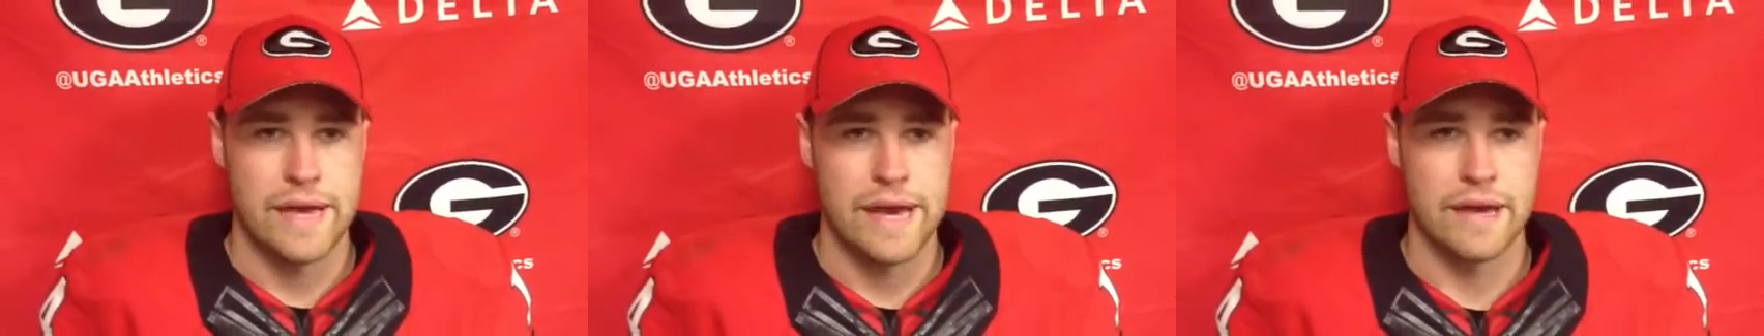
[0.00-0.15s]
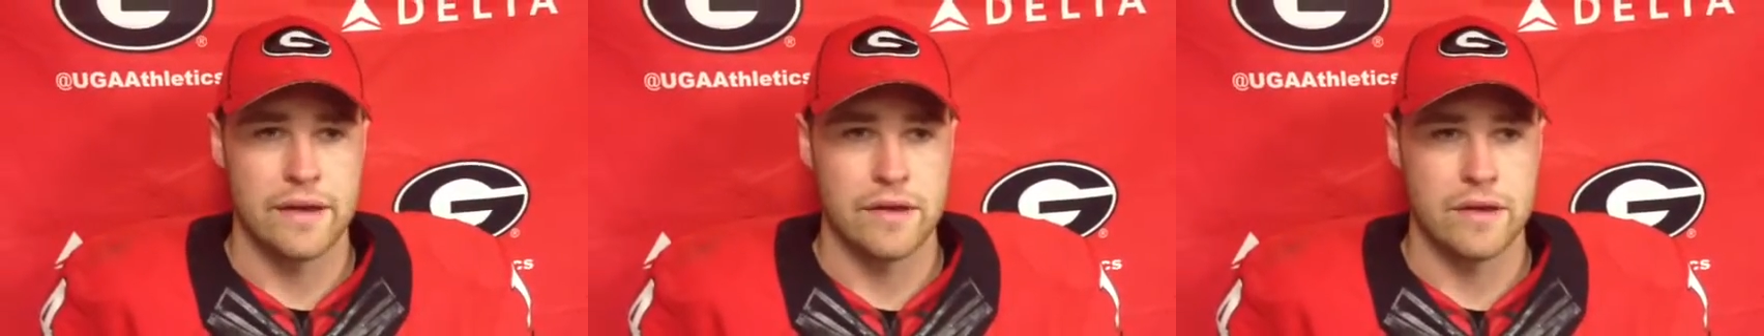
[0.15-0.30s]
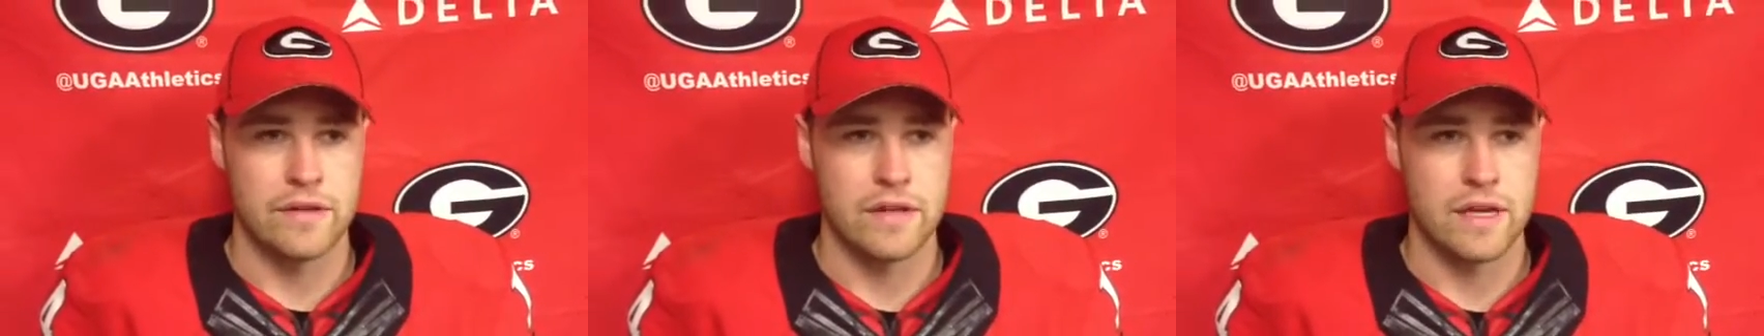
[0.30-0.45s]

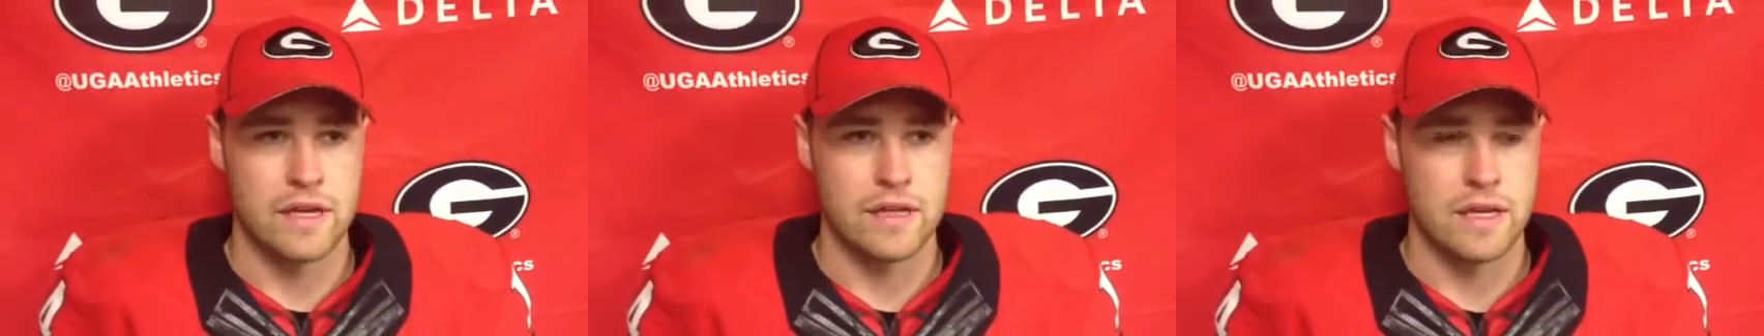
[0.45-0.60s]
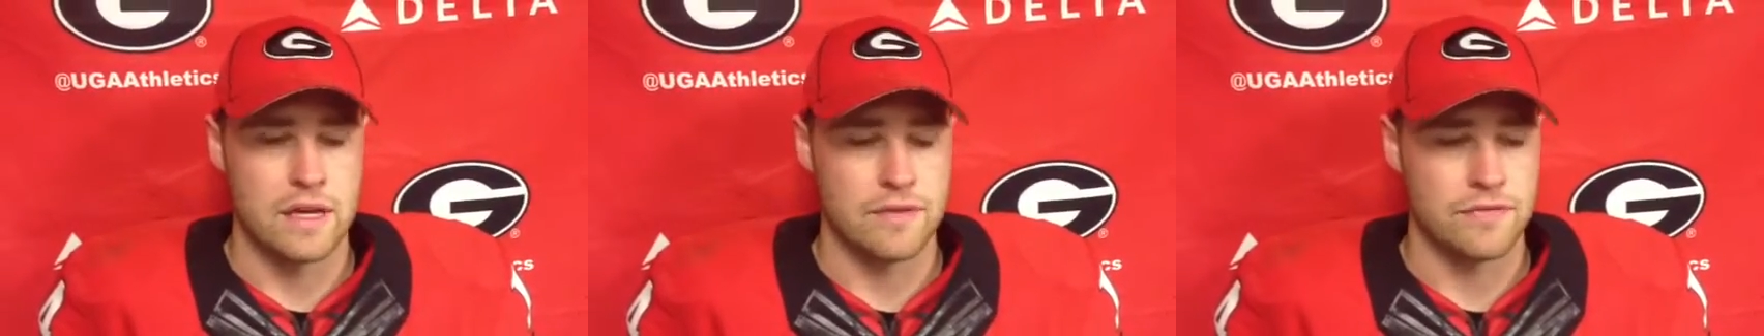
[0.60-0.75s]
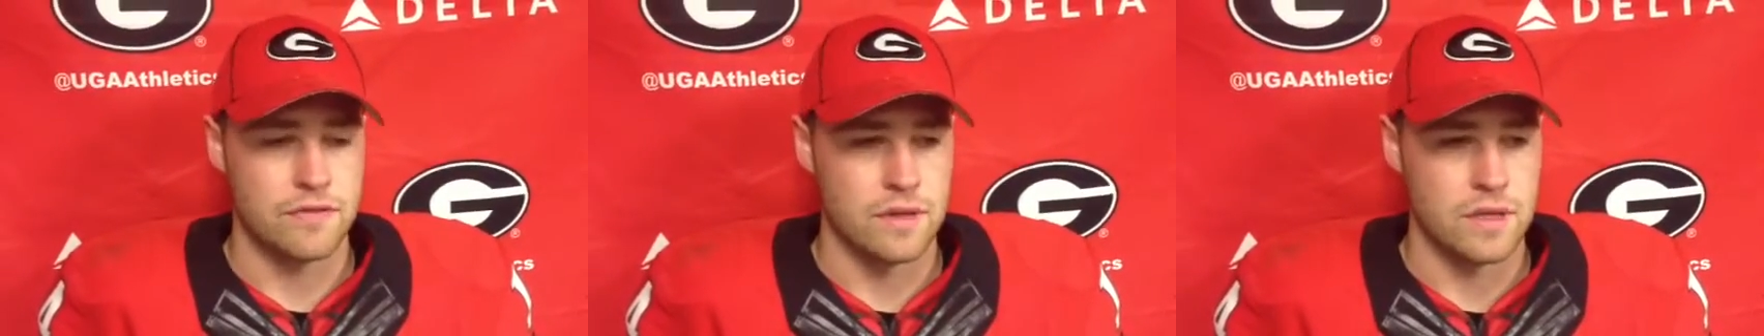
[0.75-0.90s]
I, they
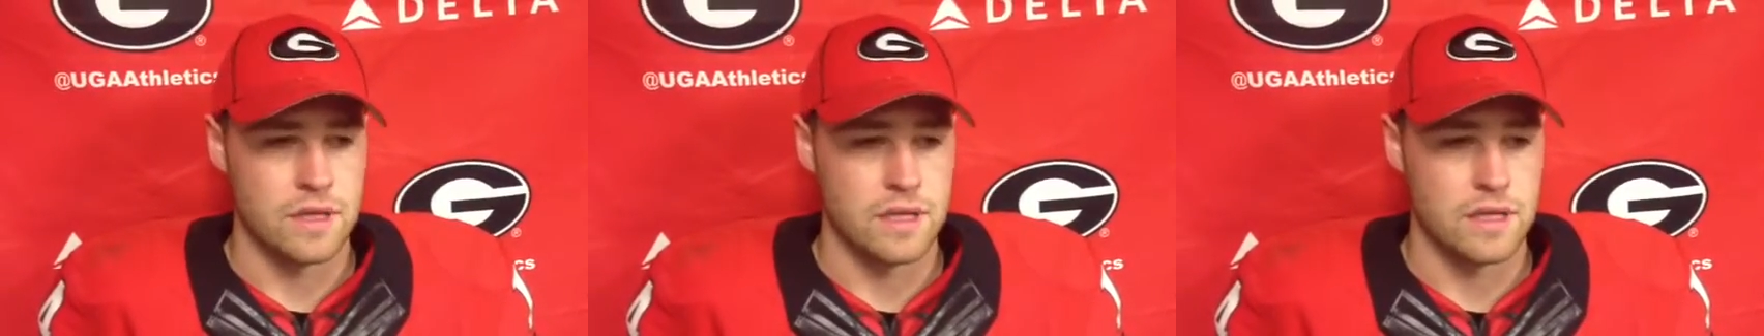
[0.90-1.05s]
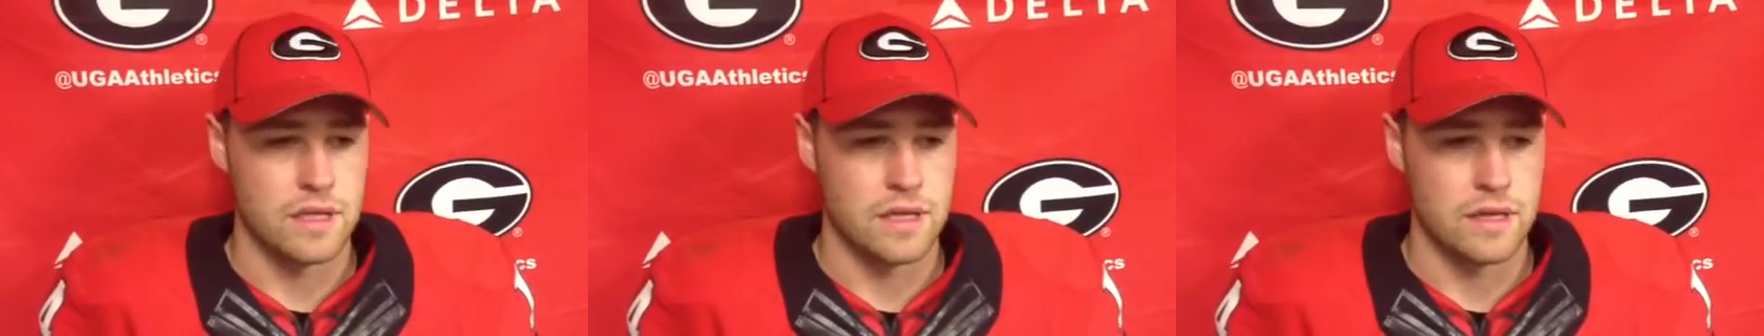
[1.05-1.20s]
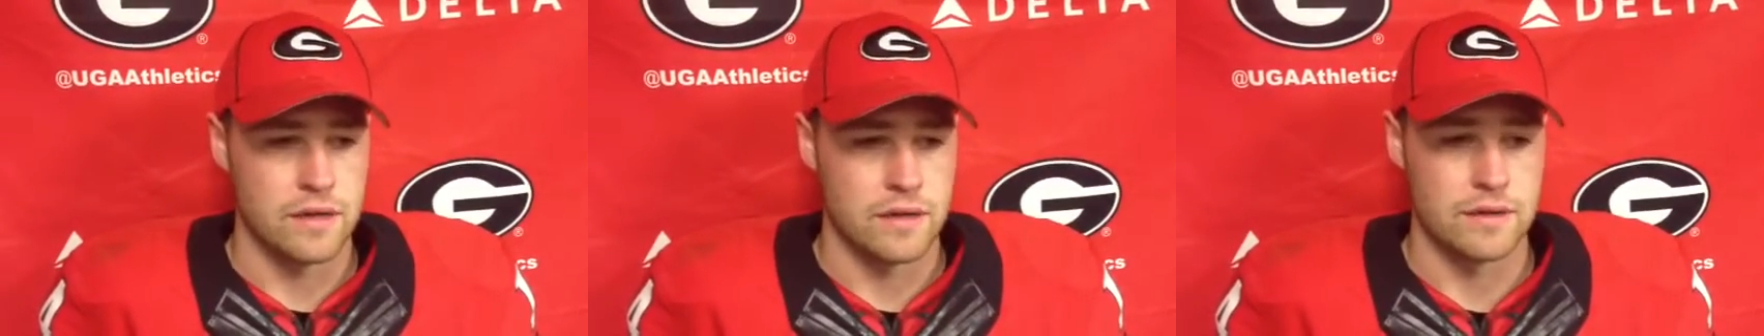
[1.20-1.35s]
definitely
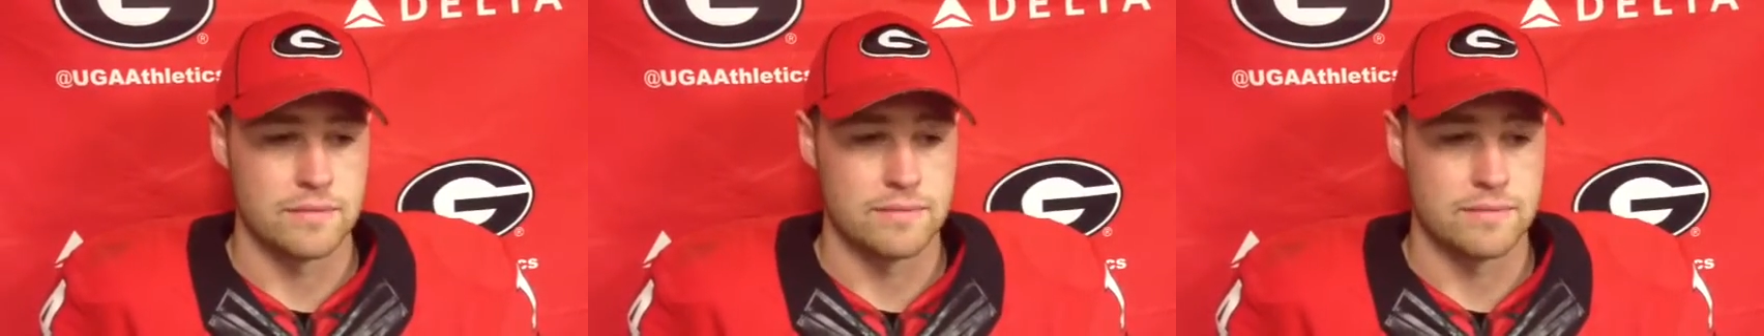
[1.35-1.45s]
are.